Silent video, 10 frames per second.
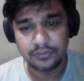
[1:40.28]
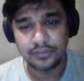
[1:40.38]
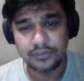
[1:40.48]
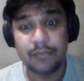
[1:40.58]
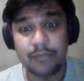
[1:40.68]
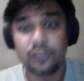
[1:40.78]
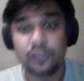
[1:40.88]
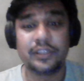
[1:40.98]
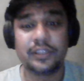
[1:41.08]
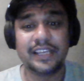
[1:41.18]
I'm not
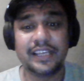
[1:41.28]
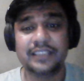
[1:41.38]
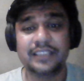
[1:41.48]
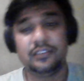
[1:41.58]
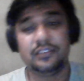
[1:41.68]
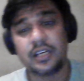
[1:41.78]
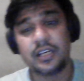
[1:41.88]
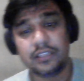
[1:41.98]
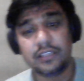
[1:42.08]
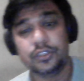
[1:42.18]
telling the
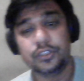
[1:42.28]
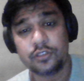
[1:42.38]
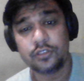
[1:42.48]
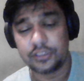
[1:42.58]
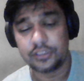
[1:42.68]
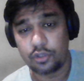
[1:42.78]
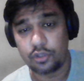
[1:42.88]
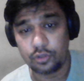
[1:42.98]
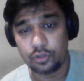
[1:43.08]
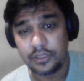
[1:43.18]
other videos is
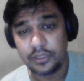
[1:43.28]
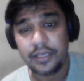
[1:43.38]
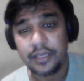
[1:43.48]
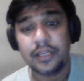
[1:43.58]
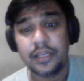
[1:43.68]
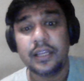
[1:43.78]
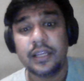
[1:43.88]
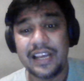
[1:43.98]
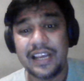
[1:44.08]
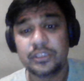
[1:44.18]
not good.
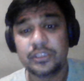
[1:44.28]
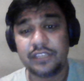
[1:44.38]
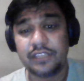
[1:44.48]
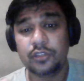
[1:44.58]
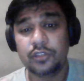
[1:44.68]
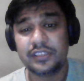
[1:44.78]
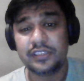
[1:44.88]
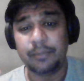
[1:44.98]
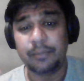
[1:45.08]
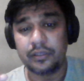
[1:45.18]
I am just giving you
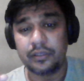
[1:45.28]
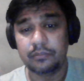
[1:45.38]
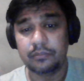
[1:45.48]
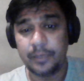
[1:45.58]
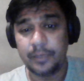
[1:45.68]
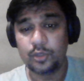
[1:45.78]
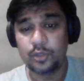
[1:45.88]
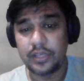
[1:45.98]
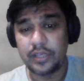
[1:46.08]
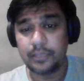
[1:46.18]
example. Maybe you
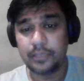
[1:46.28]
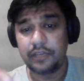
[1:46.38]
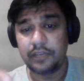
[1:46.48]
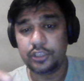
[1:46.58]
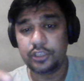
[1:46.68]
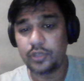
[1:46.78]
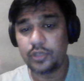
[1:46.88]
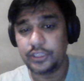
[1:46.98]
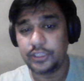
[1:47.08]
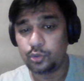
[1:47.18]
like my video
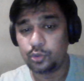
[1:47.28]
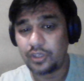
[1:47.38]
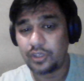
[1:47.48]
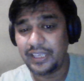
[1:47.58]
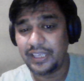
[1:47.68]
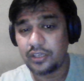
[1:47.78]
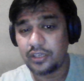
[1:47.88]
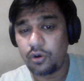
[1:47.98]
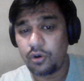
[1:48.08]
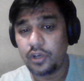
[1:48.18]
and you click
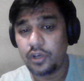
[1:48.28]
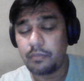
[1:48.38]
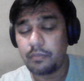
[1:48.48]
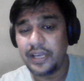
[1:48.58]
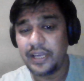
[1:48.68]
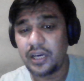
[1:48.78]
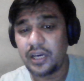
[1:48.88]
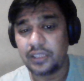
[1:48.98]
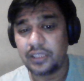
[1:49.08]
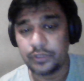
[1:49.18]
on my
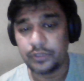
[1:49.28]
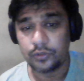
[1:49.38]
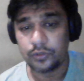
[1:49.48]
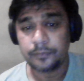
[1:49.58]
other video.